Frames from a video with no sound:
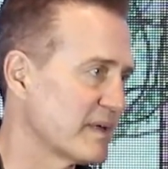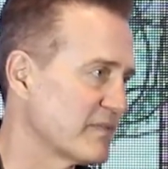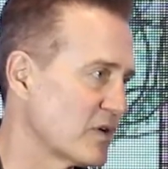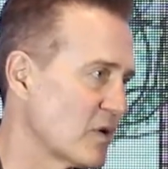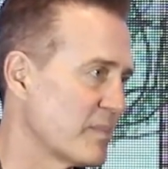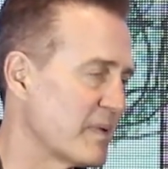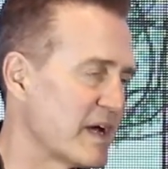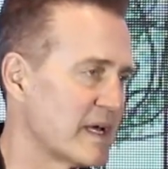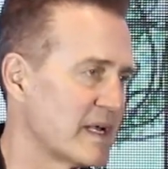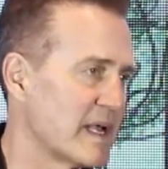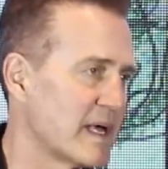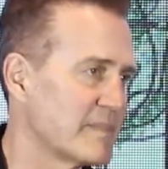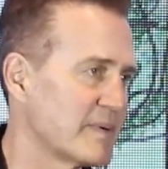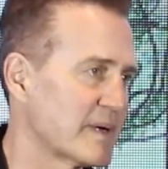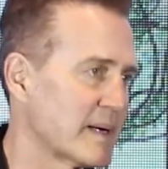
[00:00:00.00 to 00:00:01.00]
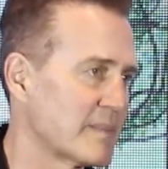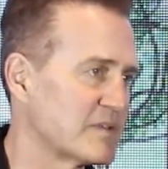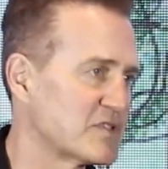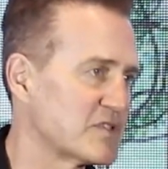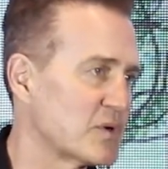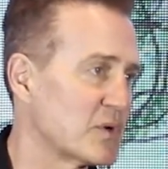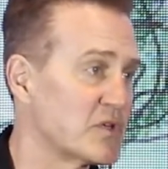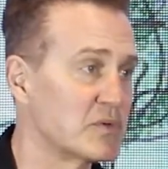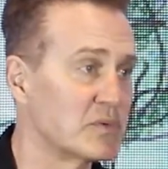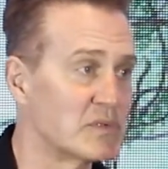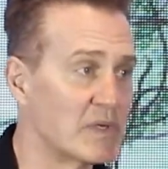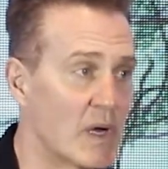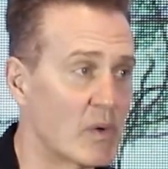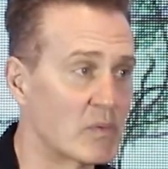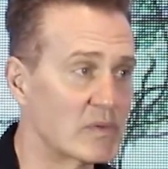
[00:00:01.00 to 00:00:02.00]
If you go buy online, pick up in store, you
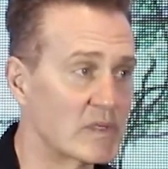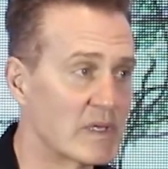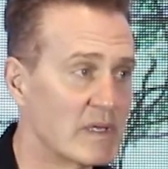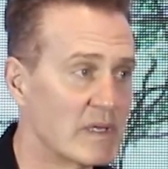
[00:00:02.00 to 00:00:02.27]
don't.